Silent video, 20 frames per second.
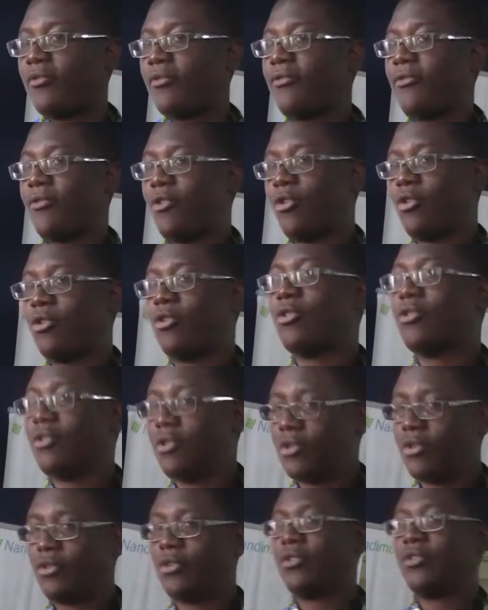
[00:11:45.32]
for
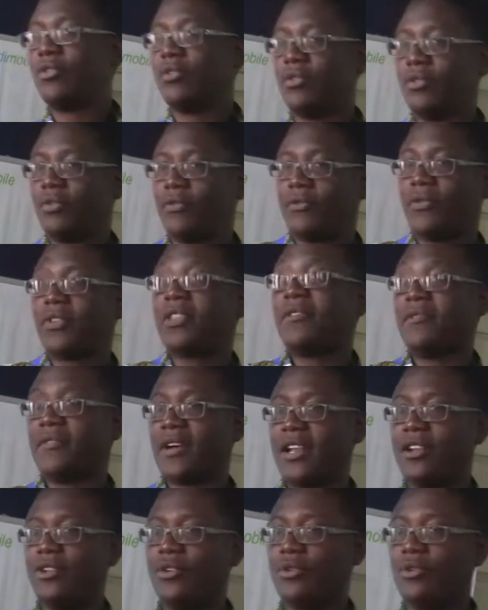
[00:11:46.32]
the
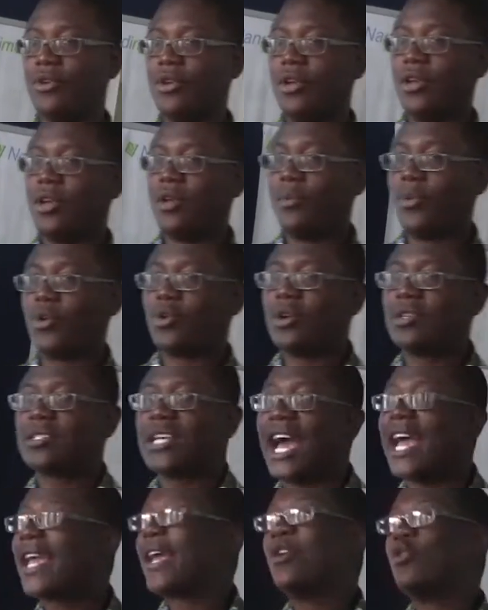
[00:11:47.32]
value. Because
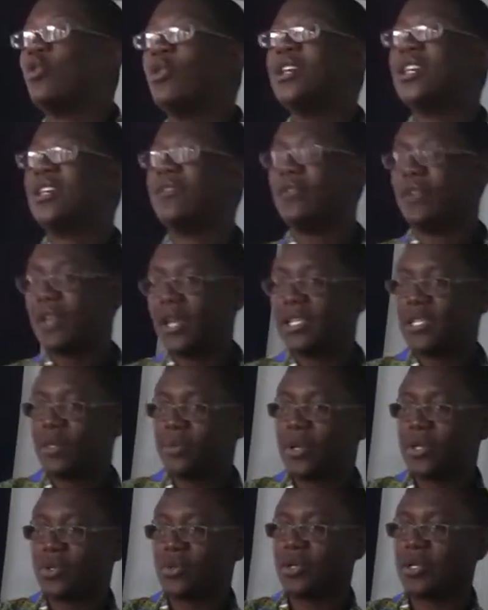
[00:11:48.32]
I can only give you 90
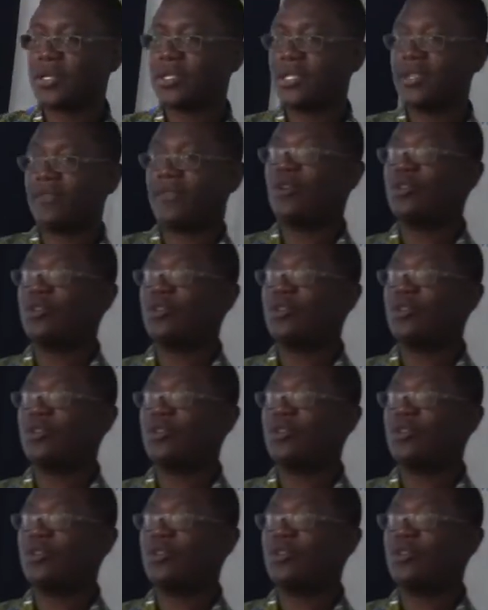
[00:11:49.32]
pesos if I